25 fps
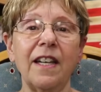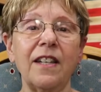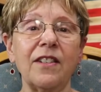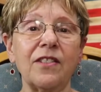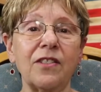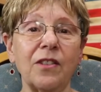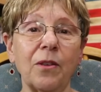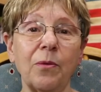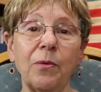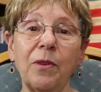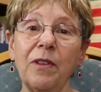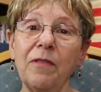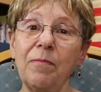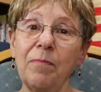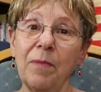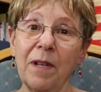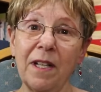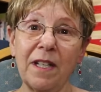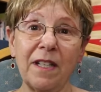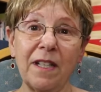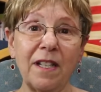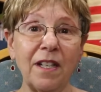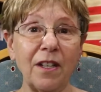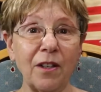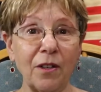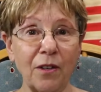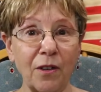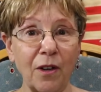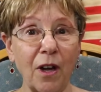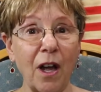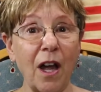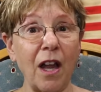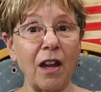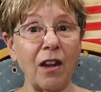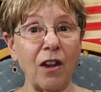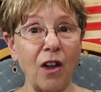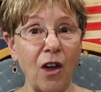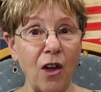So we've been here
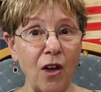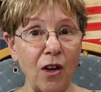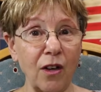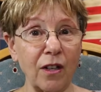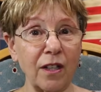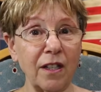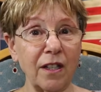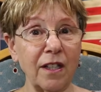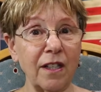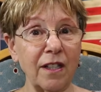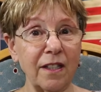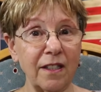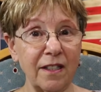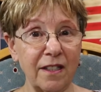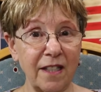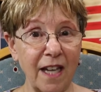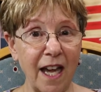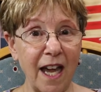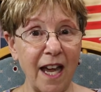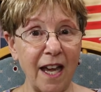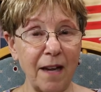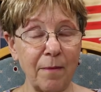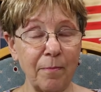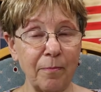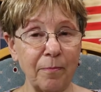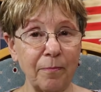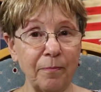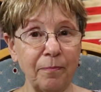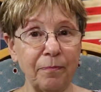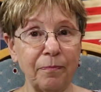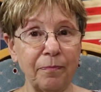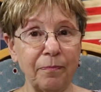a long time.